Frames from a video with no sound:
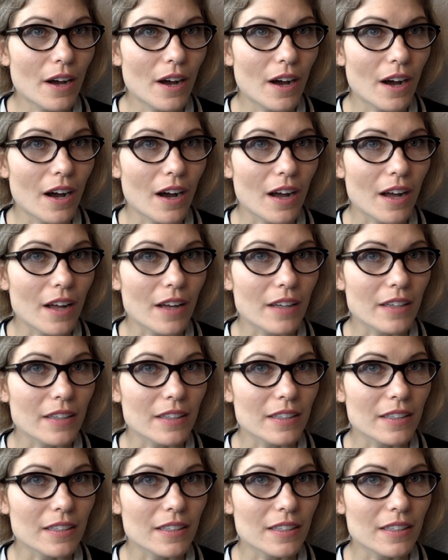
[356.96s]

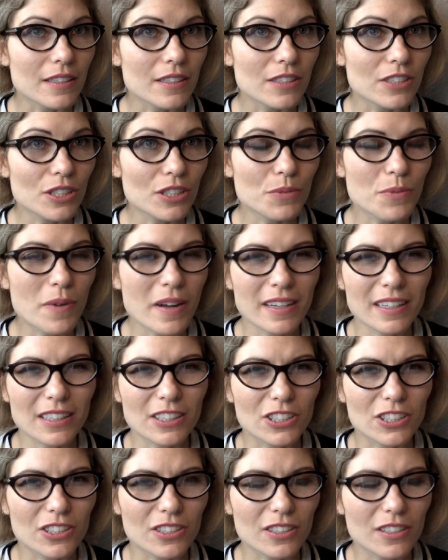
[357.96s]
on just
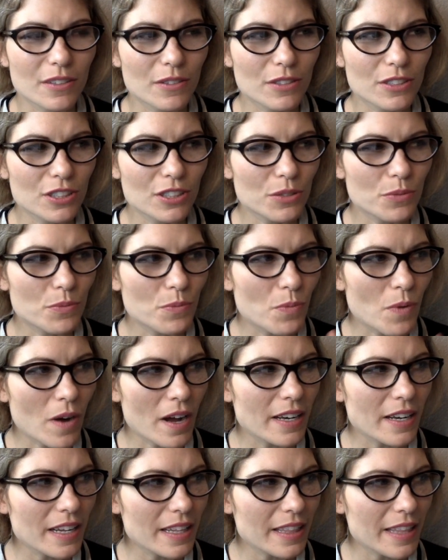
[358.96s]
wanting
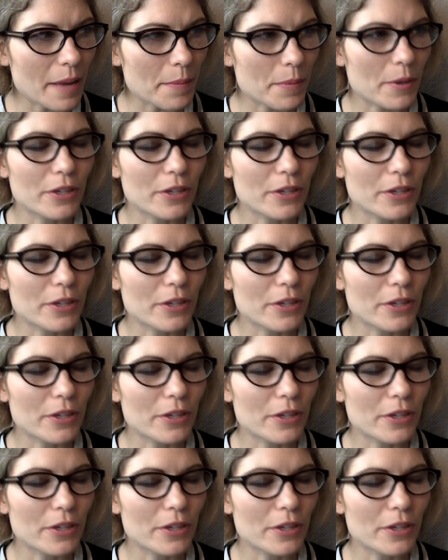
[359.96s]
that